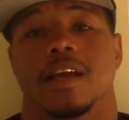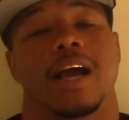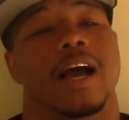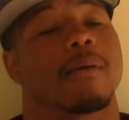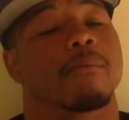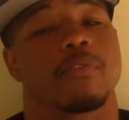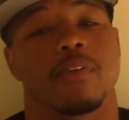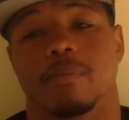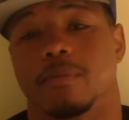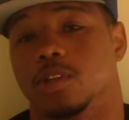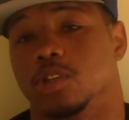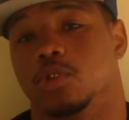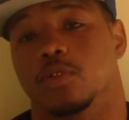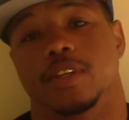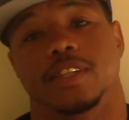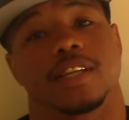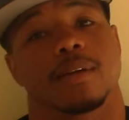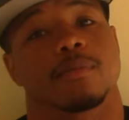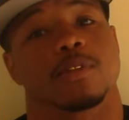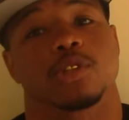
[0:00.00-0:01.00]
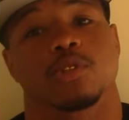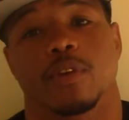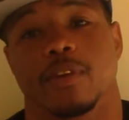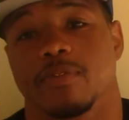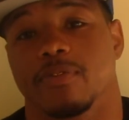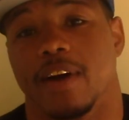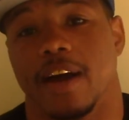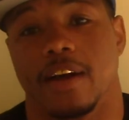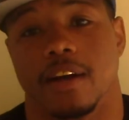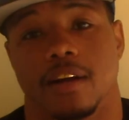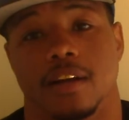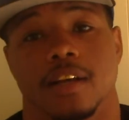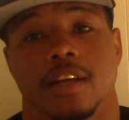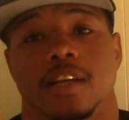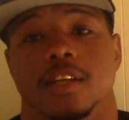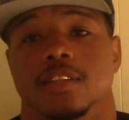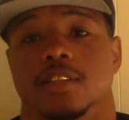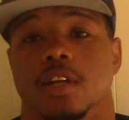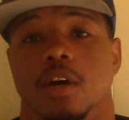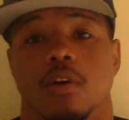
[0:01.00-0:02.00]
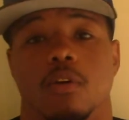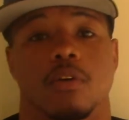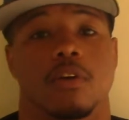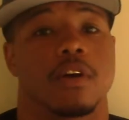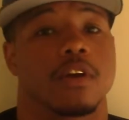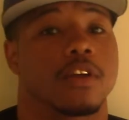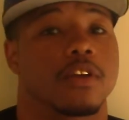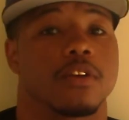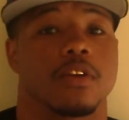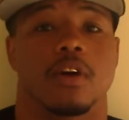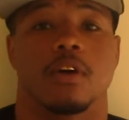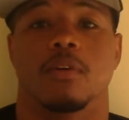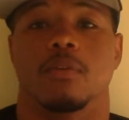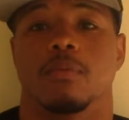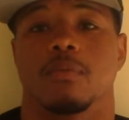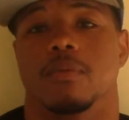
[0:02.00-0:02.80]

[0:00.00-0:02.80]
I'm from the streets, I'm a street fighter. So, you know,